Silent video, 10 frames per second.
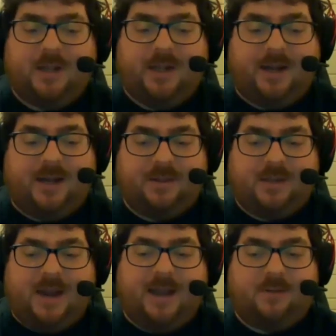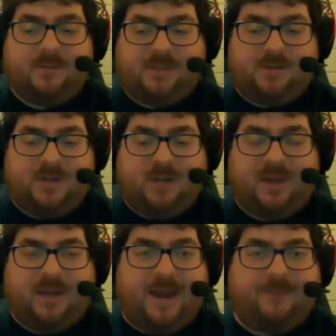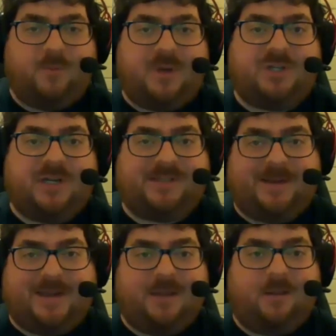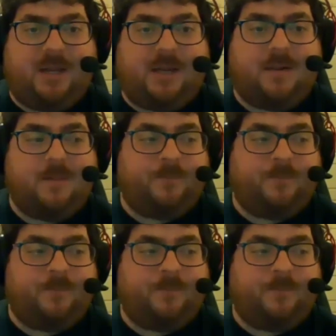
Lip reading: the guy that was coming in after me, Justin Neely,